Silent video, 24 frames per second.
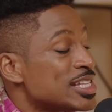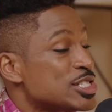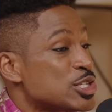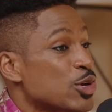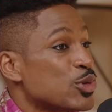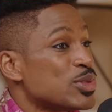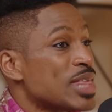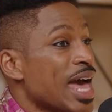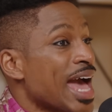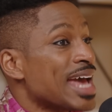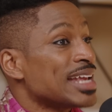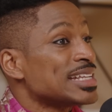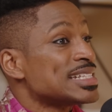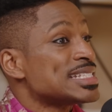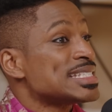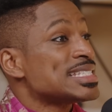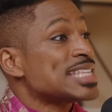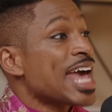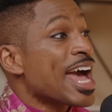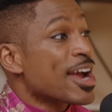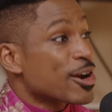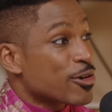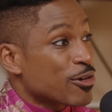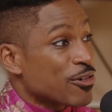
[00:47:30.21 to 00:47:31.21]
So that
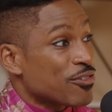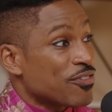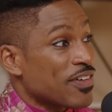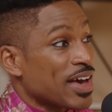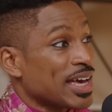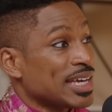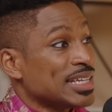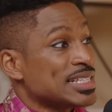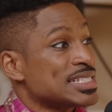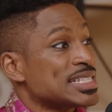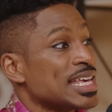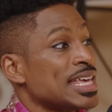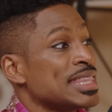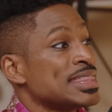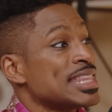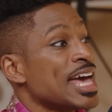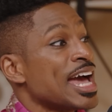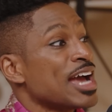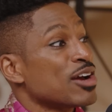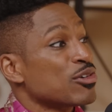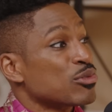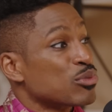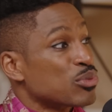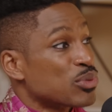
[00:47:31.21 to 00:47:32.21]
sacrifice and
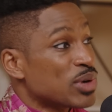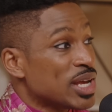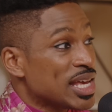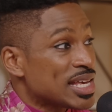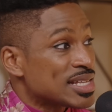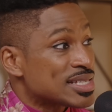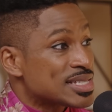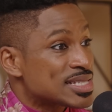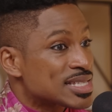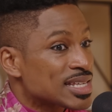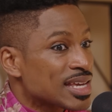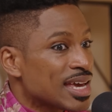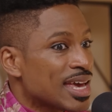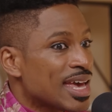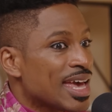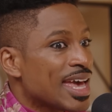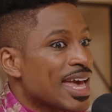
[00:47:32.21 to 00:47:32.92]
that risk